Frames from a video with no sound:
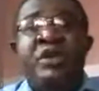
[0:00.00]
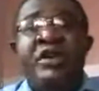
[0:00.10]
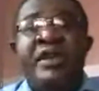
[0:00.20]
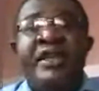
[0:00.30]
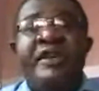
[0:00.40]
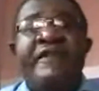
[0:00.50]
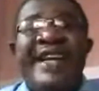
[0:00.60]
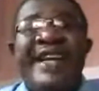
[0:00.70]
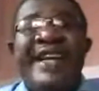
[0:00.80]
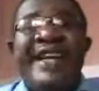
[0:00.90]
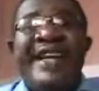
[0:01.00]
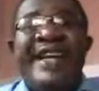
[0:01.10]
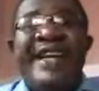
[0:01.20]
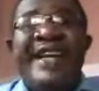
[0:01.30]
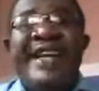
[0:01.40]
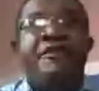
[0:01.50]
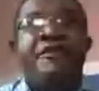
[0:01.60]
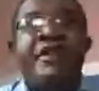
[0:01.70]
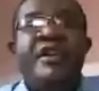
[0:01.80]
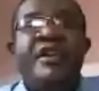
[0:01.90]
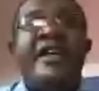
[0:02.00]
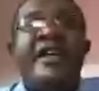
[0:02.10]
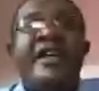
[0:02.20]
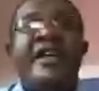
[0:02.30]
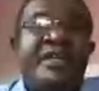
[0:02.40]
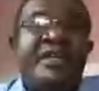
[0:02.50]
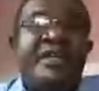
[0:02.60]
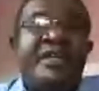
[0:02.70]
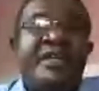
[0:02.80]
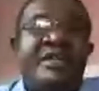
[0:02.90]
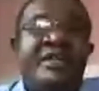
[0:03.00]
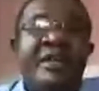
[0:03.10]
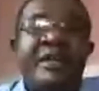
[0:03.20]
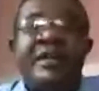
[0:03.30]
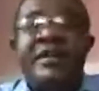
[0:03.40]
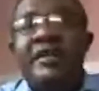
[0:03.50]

if letter space, if you give it a space,